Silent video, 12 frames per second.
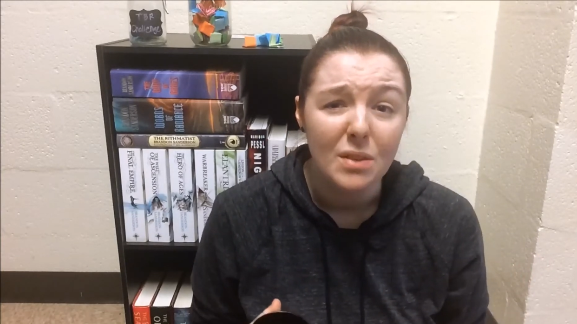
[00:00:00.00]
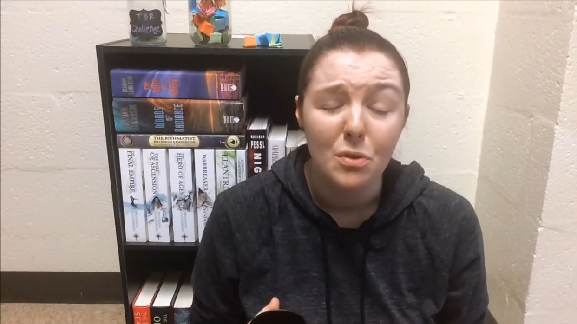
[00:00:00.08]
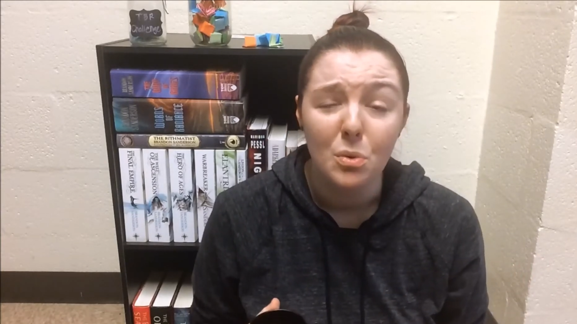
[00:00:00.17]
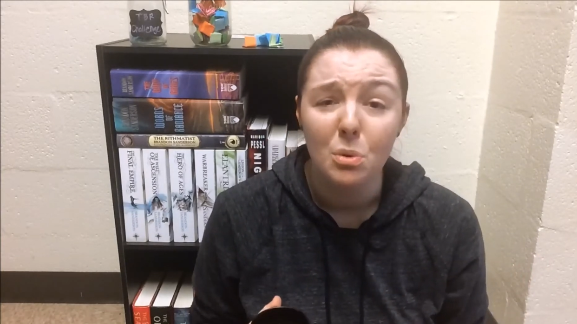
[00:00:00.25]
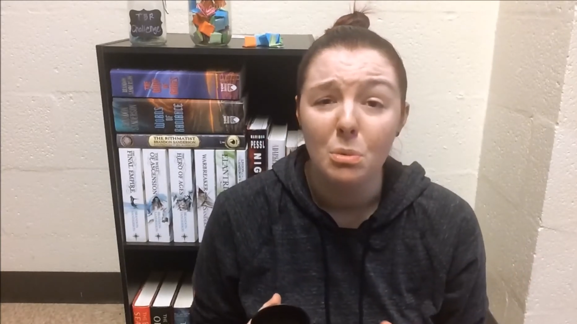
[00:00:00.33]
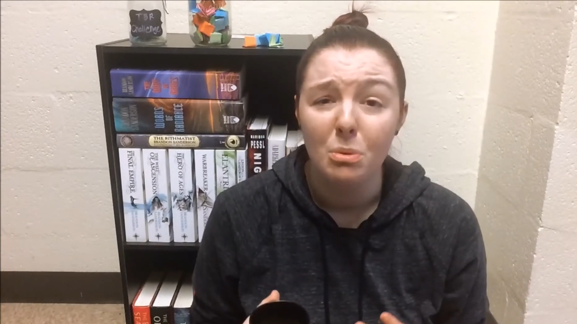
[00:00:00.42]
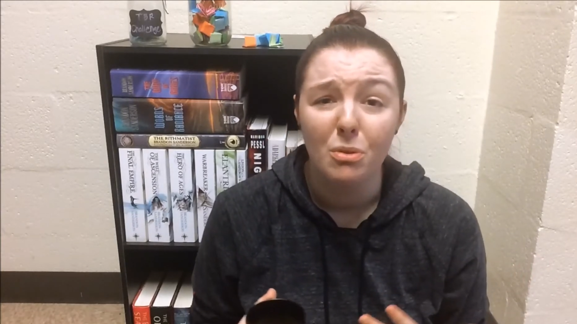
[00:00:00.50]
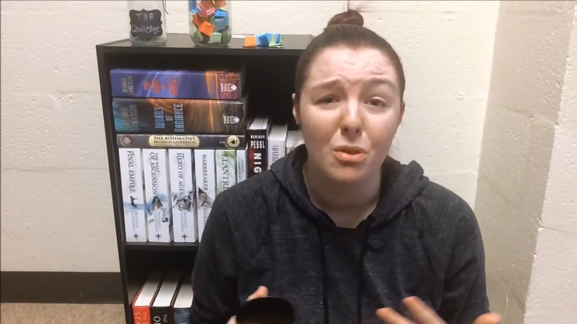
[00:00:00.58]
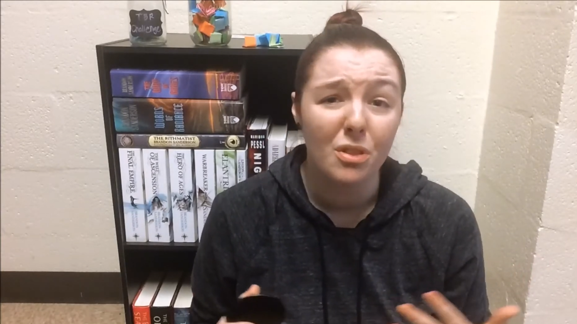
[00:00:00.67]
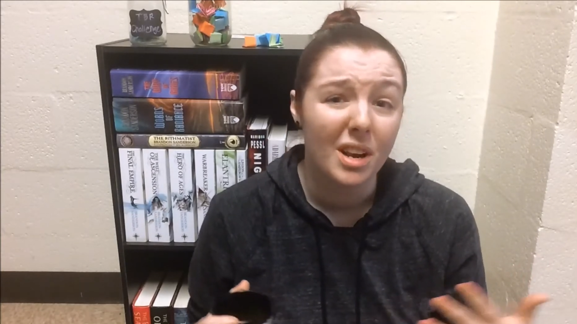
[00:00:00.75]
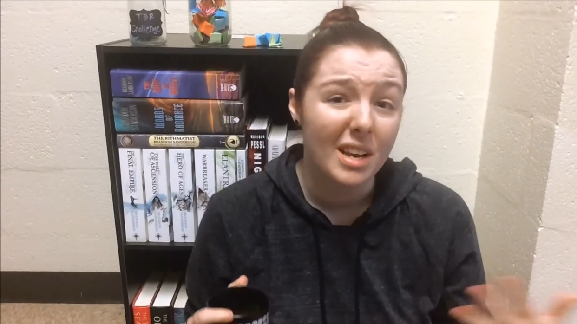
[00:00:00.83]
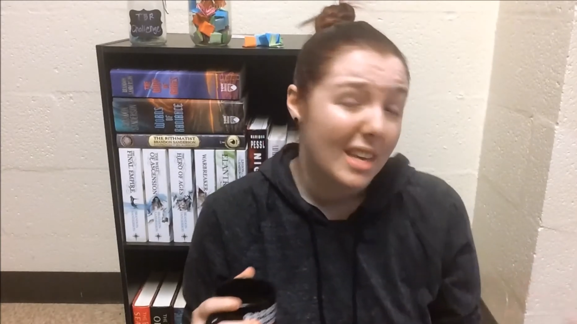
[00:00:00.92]
if you would
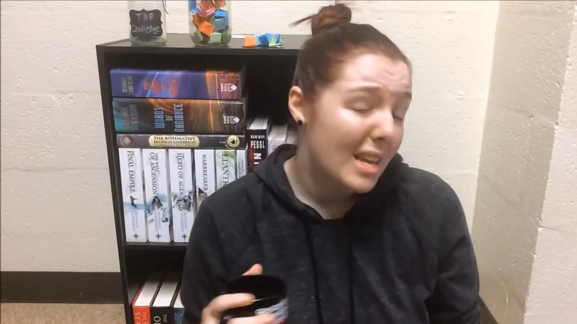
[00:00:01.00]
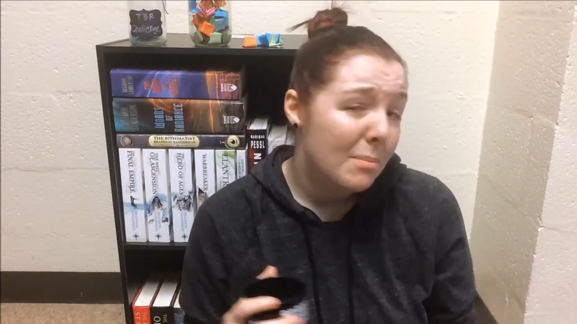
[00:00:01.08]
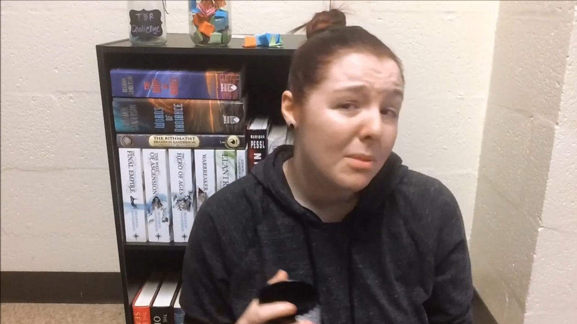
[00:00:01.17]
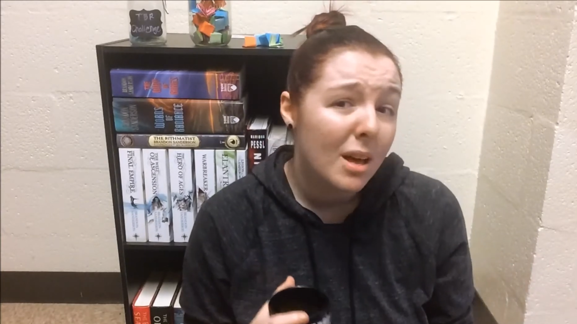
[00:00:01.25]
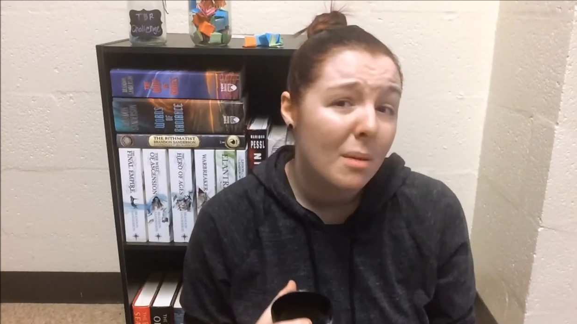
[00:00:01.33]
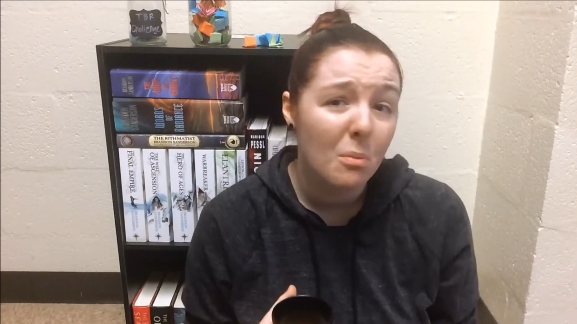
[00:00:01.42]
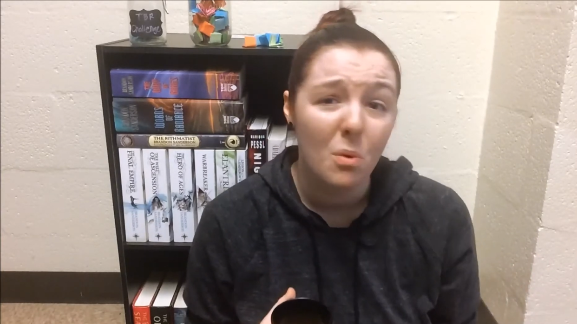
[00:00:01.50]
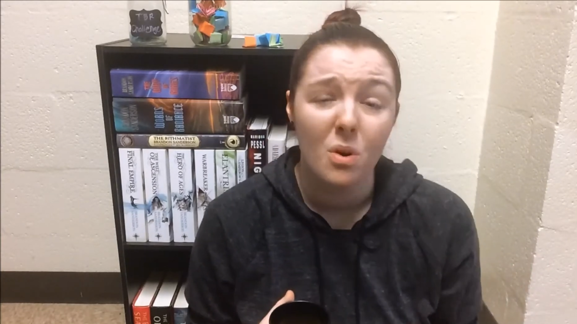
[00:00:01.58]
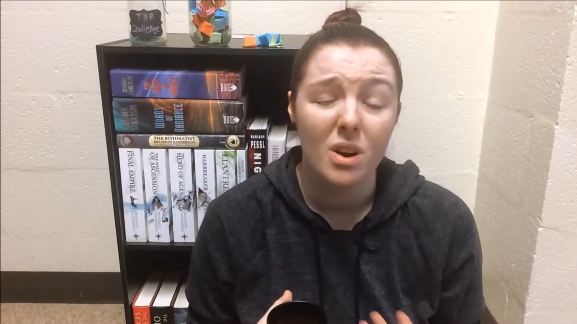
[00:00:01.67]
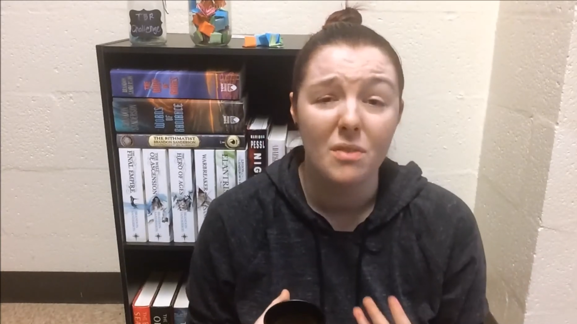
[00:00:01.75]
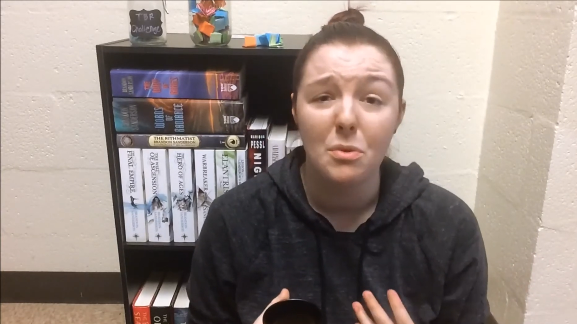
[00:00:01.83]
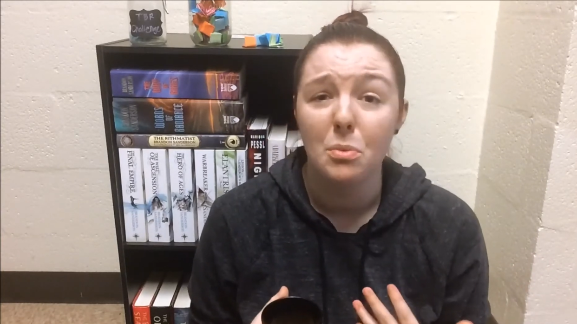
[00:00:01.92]
prefer that I keep them,
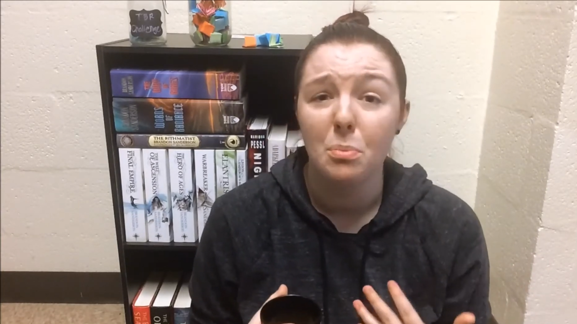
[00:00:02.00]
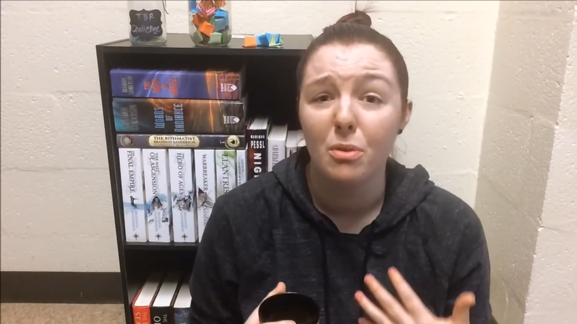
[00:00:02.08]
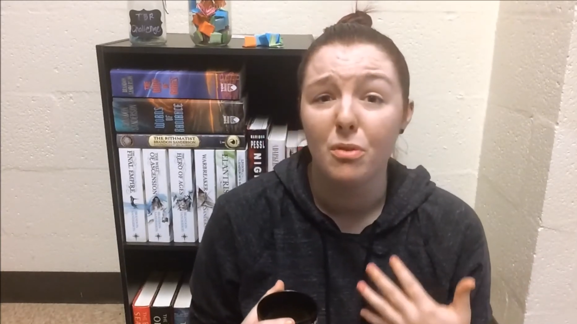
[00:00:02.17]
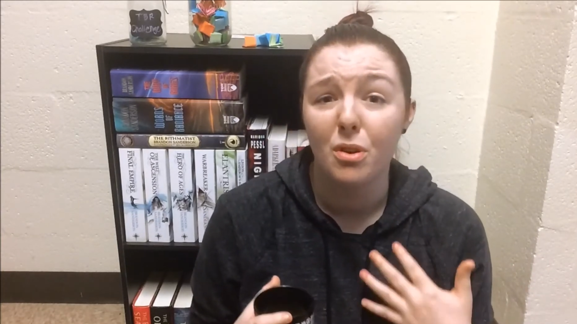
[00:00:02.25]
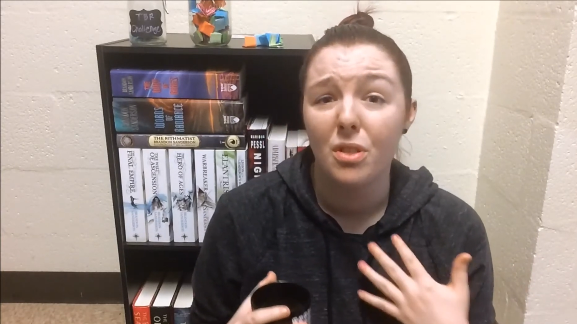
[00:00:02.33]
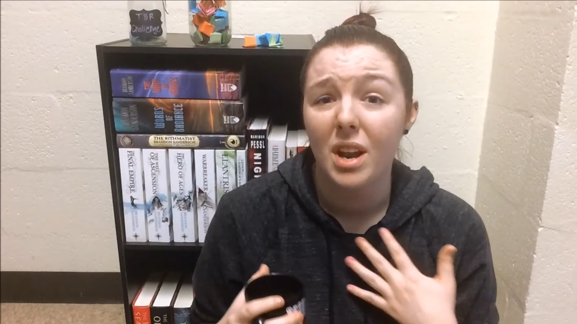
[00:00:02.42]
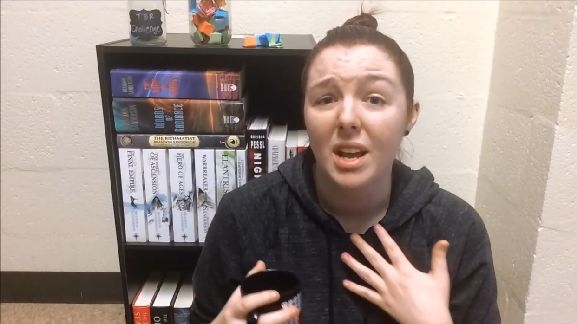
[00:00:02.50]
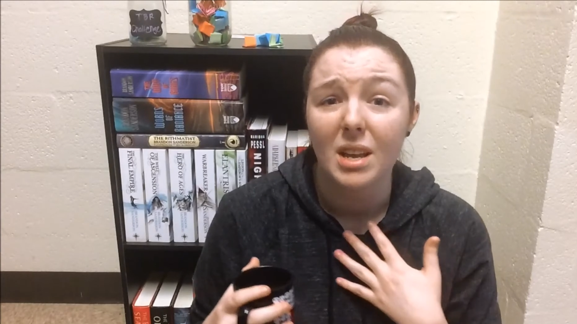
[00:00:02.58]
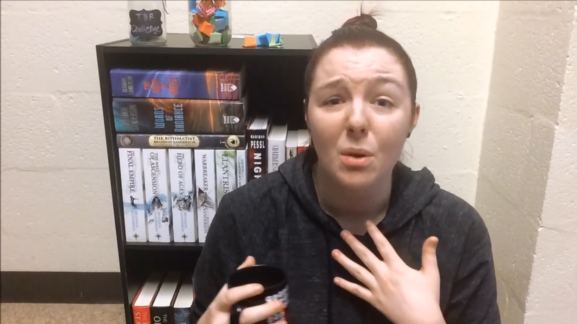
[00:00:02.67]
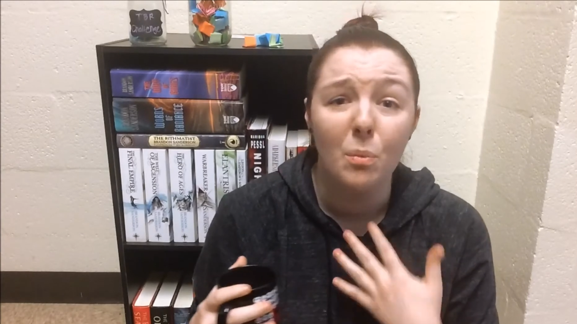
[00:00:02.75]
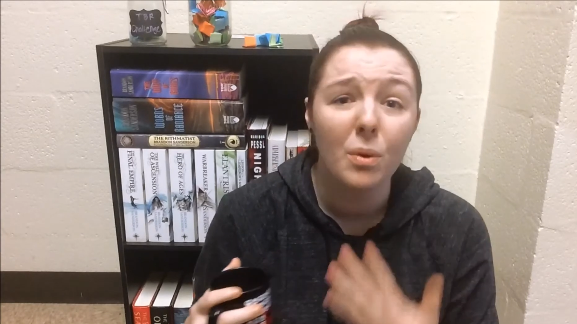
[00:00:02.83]
or if you'd prefer that I get